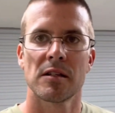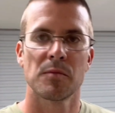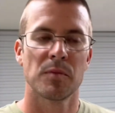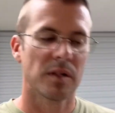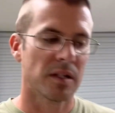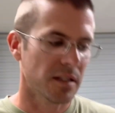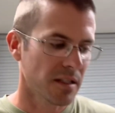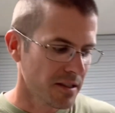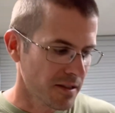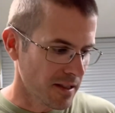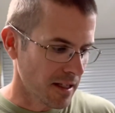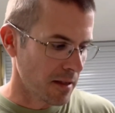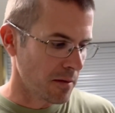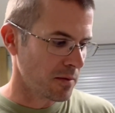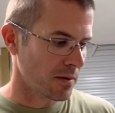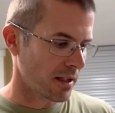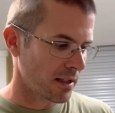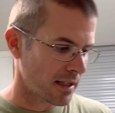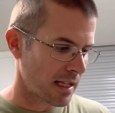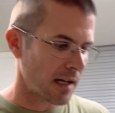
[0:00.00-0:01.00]
But it seems
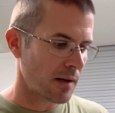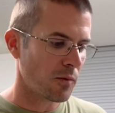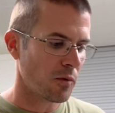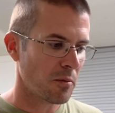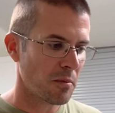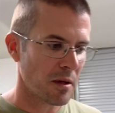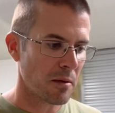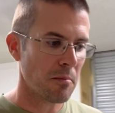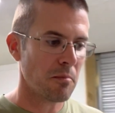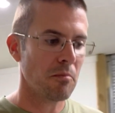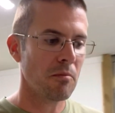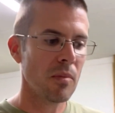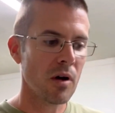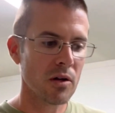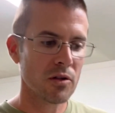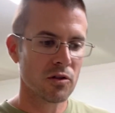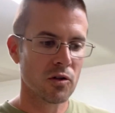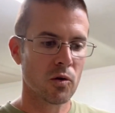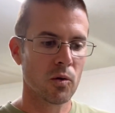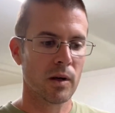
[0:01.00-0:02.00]
like that would be
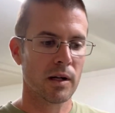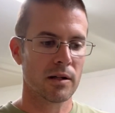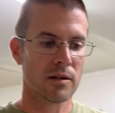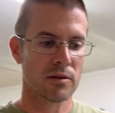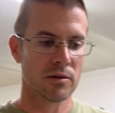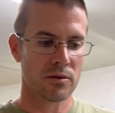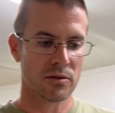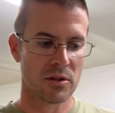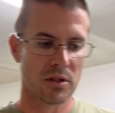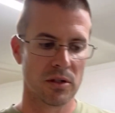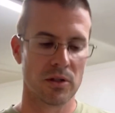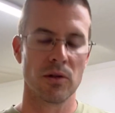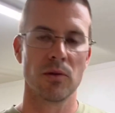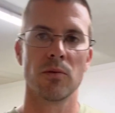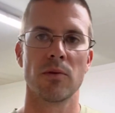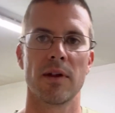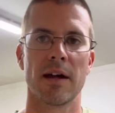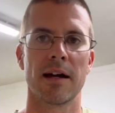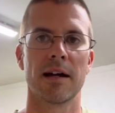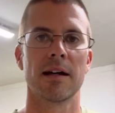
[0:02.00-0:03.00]
much quicker to do
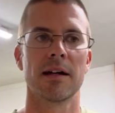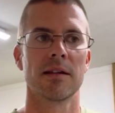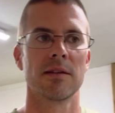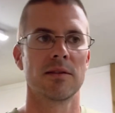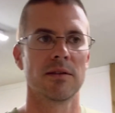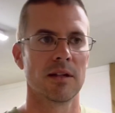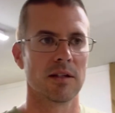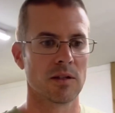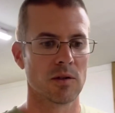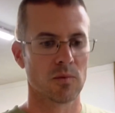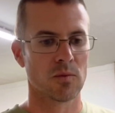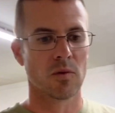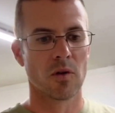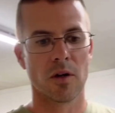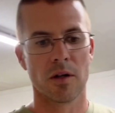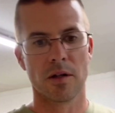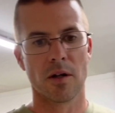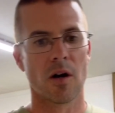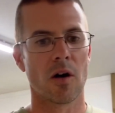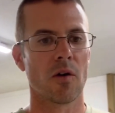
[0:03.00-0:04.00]
that than to
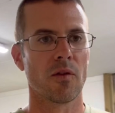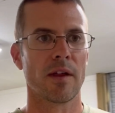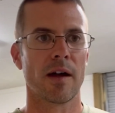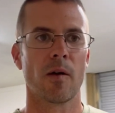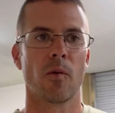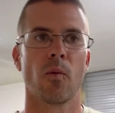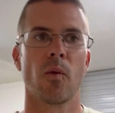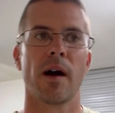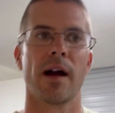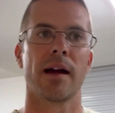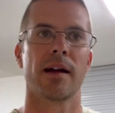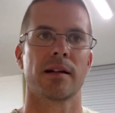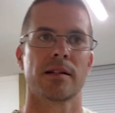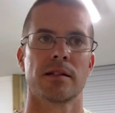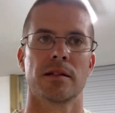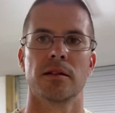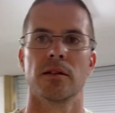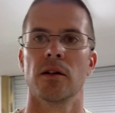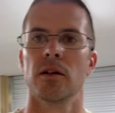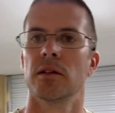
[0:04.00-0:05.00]
run all that wax
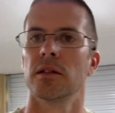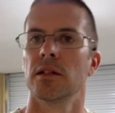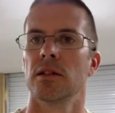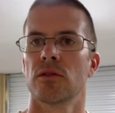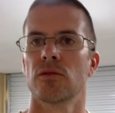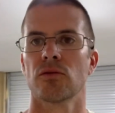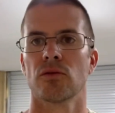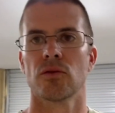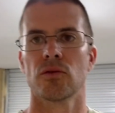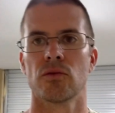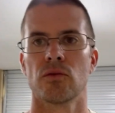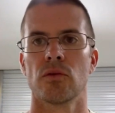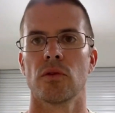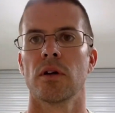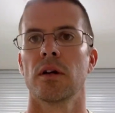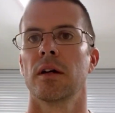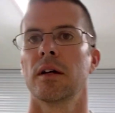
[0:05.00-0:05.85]
and honey through